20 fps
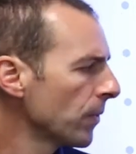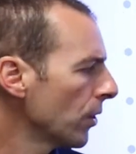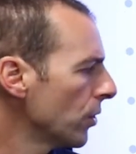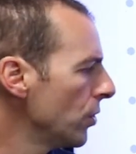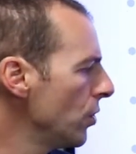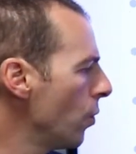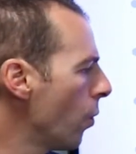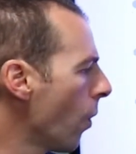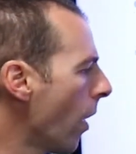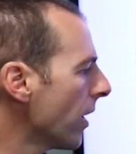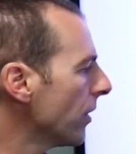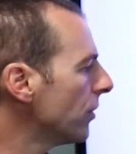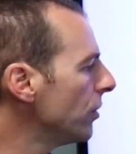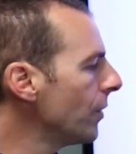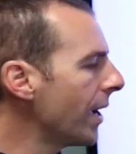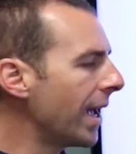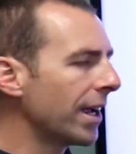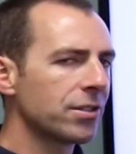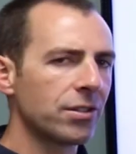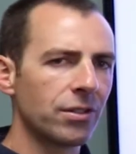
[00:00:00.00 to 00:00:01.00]
You want to
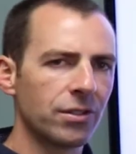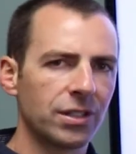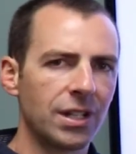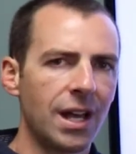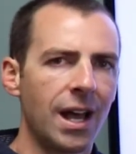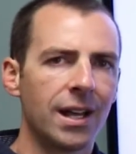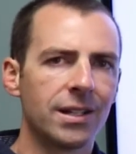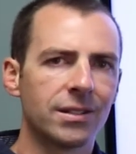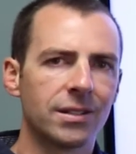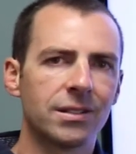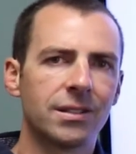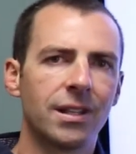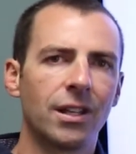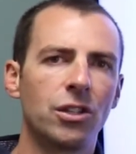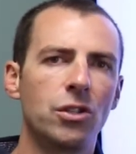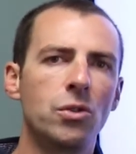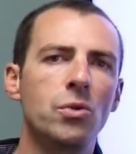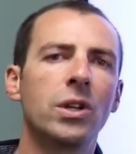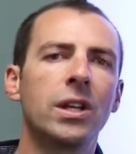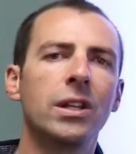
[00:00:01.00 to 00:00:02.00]
do exercises
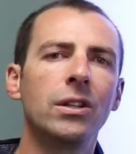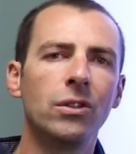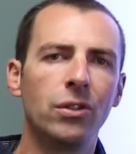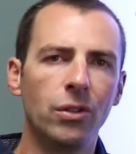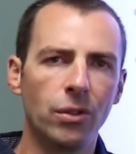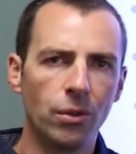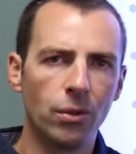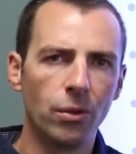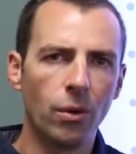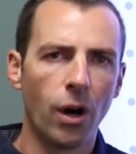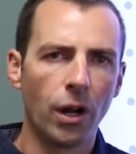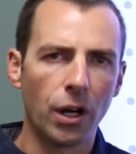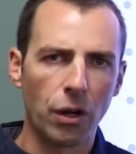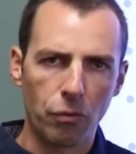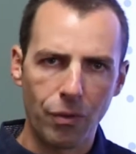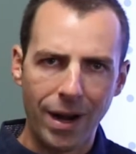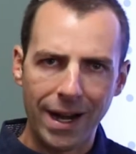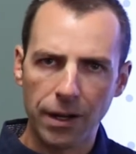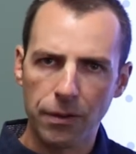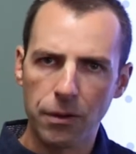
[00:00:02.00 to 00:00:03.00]
that you can do on a
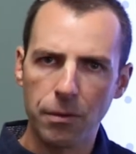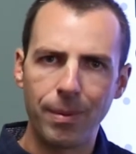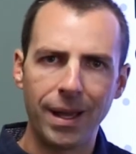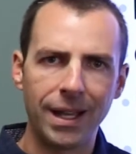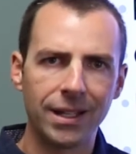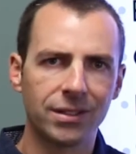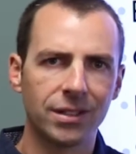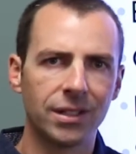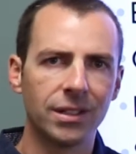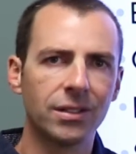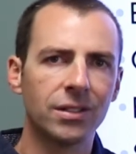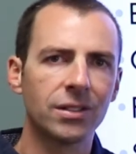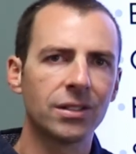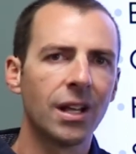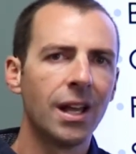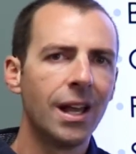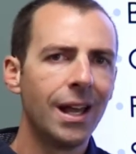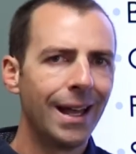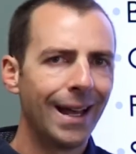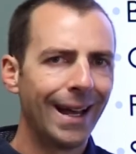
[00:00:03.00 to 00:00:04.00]
regular
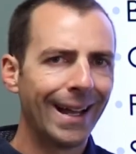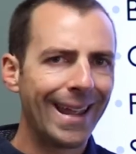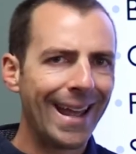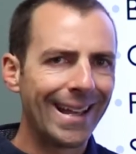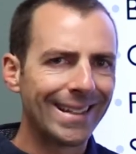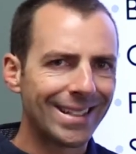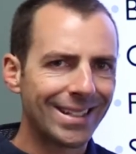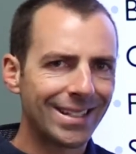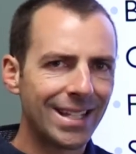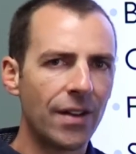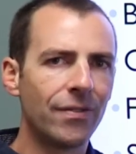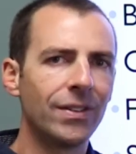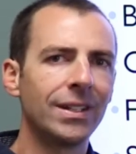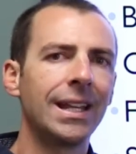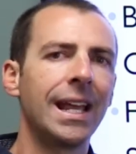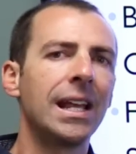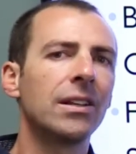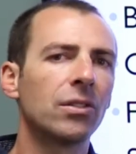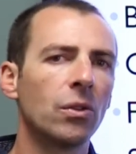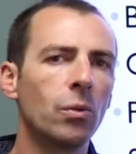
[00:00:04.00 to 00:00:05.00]
basis, again, 7
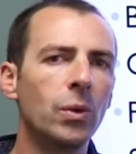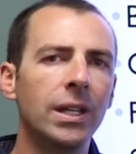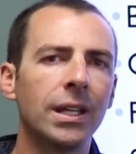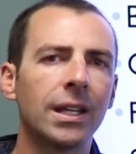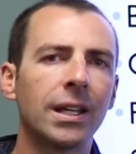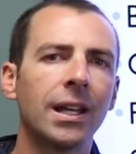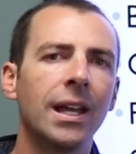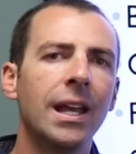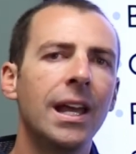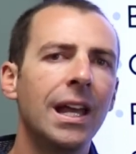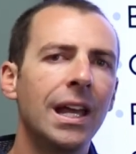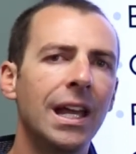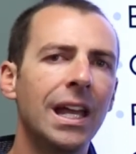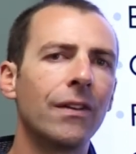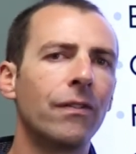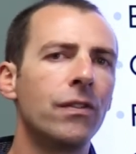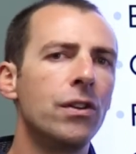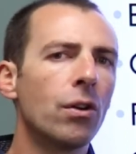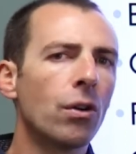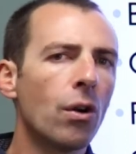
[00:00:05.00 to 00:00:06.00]
days a week.
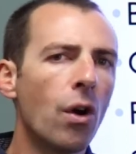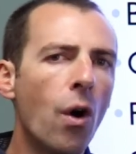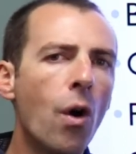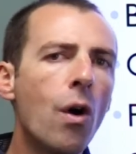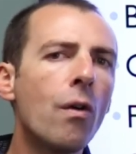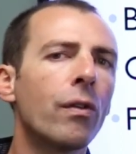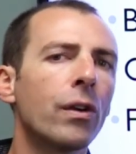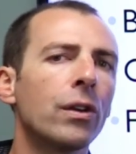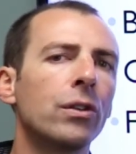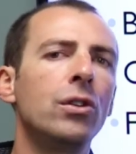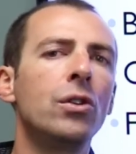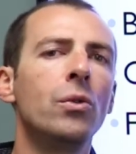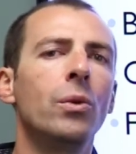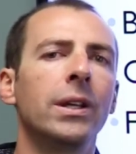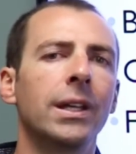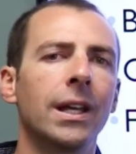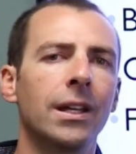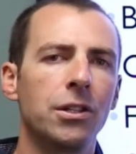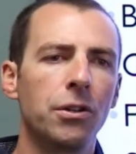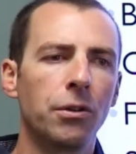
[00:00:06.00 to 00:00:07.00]
If you're
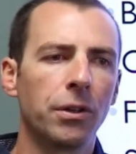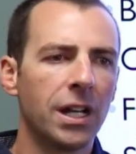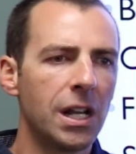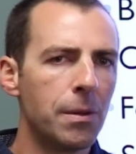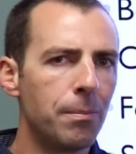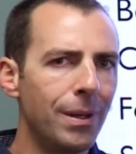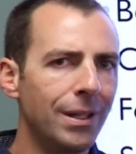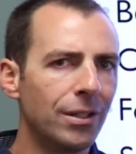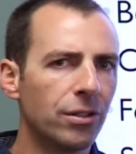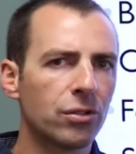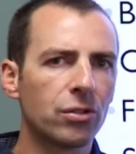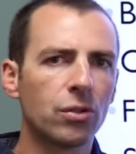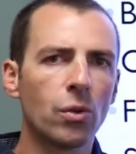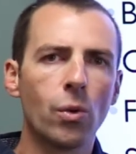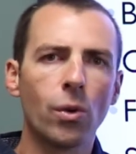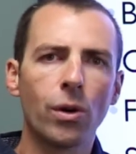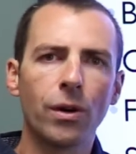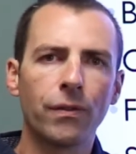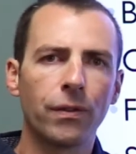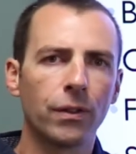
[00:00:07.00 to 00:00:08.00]
overdoing it, you're going to be
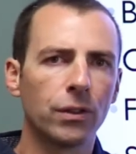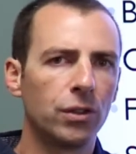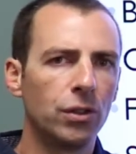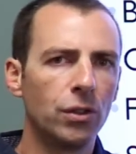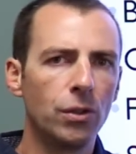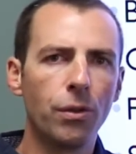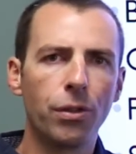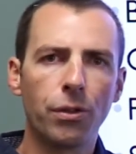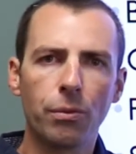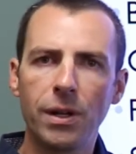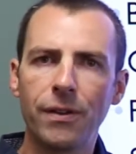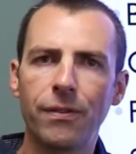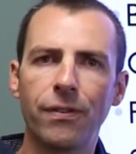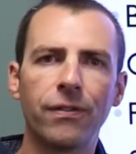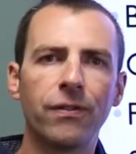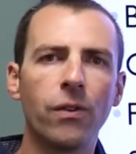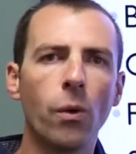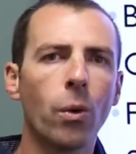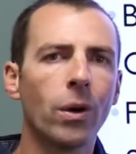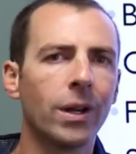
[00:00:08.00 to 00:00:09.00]
sore for 2, 3,
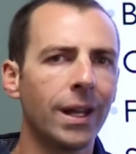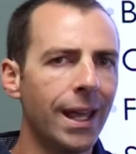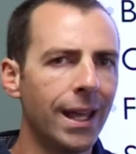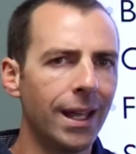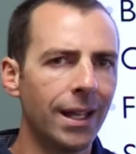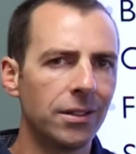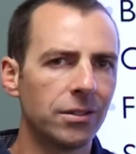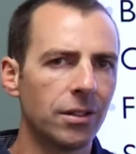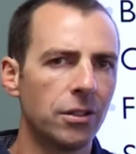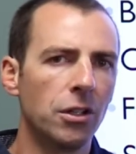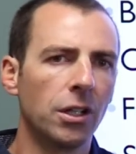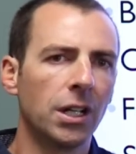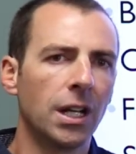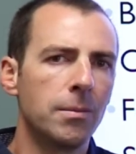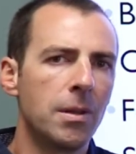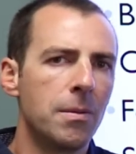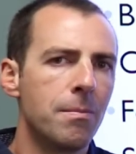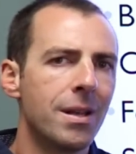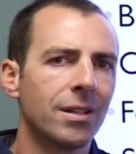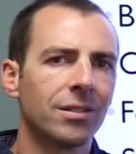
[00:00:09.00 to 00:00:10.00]
4 days, and you're going
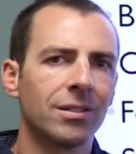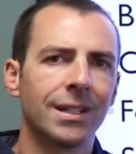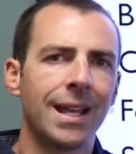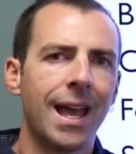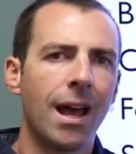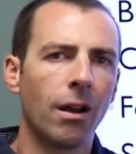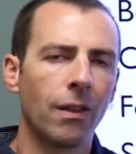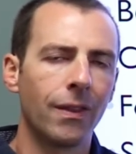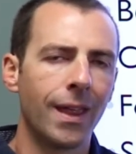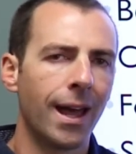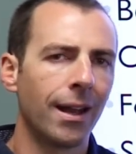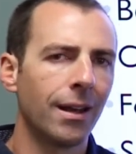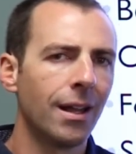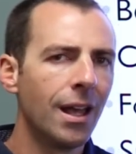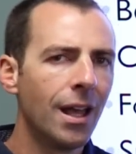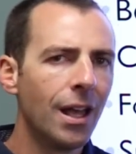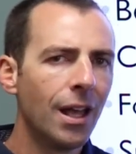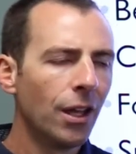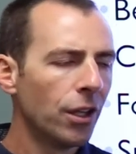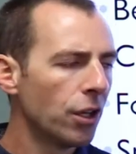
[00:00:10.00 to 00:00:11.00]
to be missing out on that.
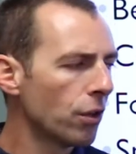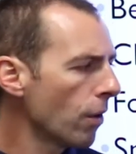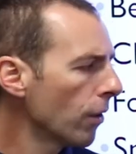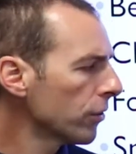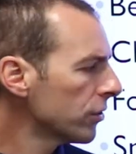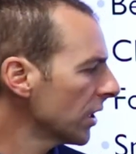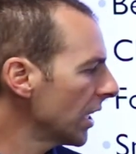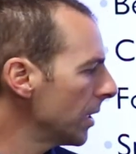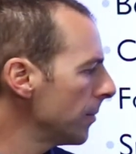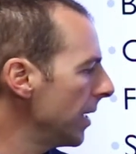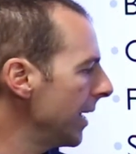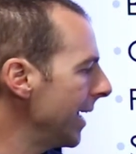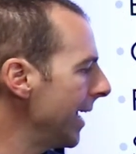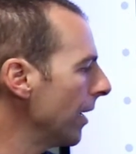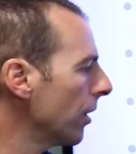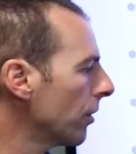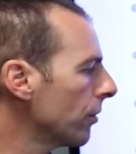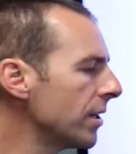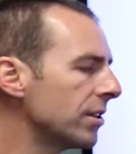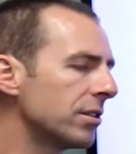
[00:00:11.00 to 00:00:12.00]
You're also going to be
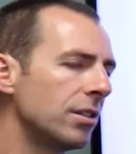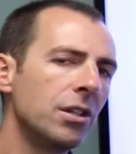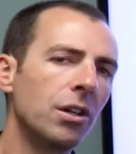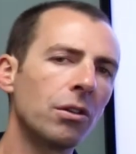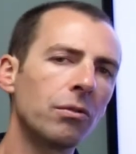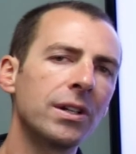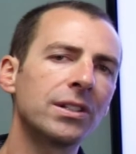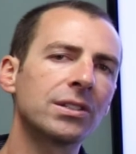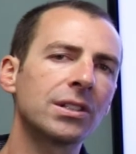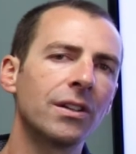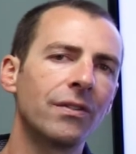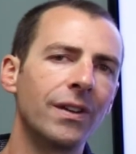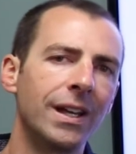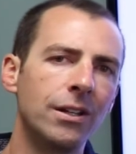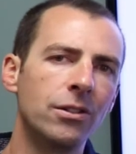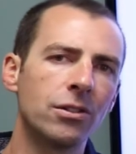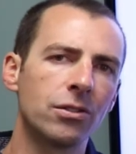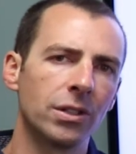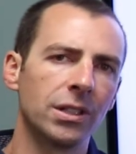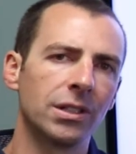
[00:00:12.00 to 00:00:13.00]
increasing your risk of
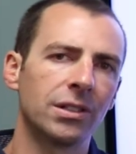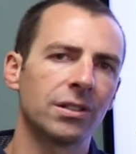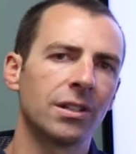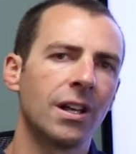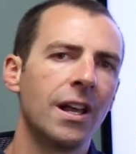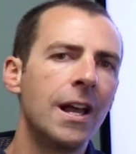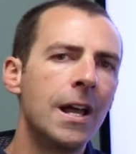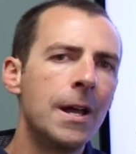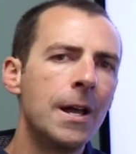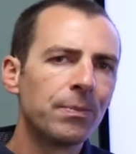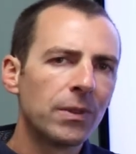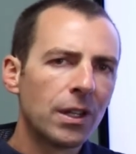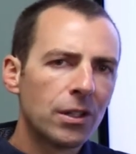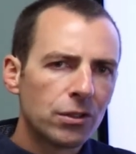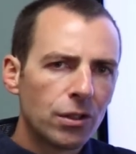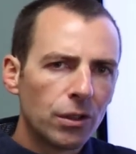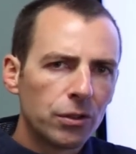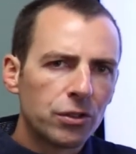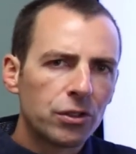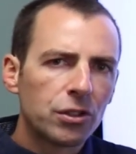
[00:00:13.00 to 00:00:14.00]
injuries.
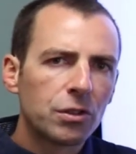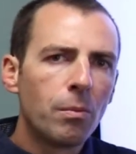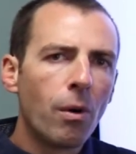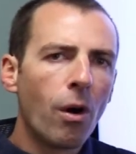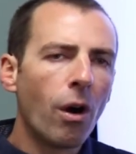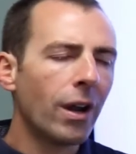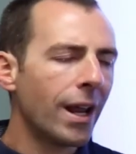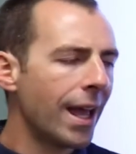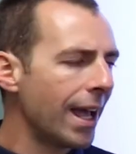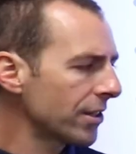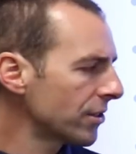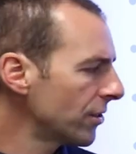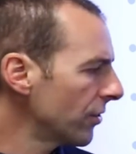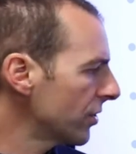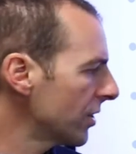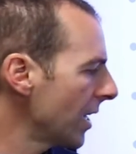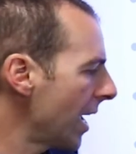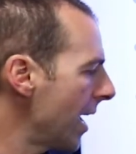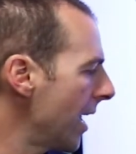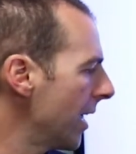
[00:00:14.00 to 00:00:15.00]
So smart
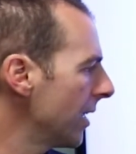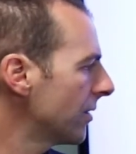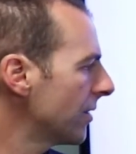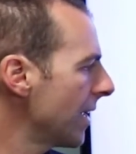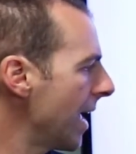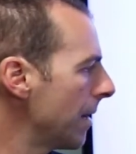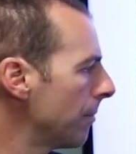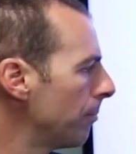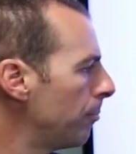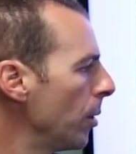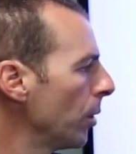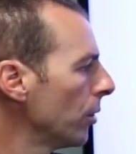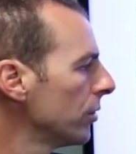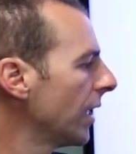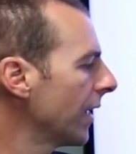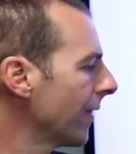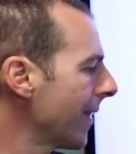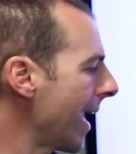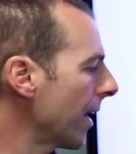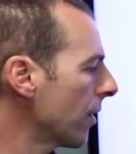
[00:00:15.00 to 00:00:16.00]
exercise and
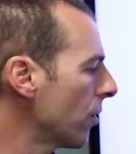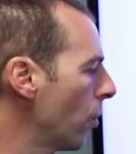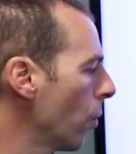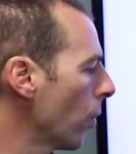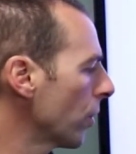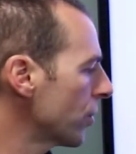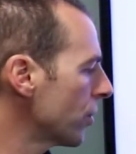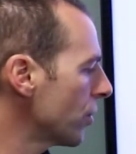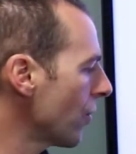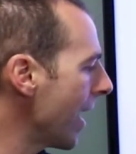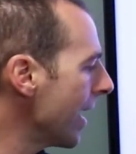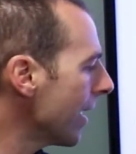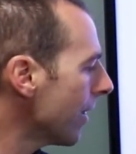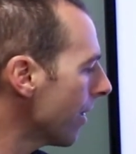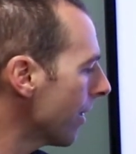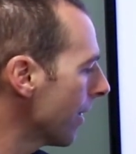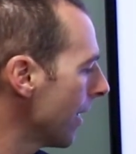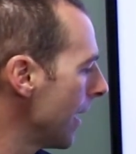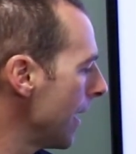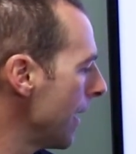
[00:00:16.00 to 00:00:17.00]
building that core strength.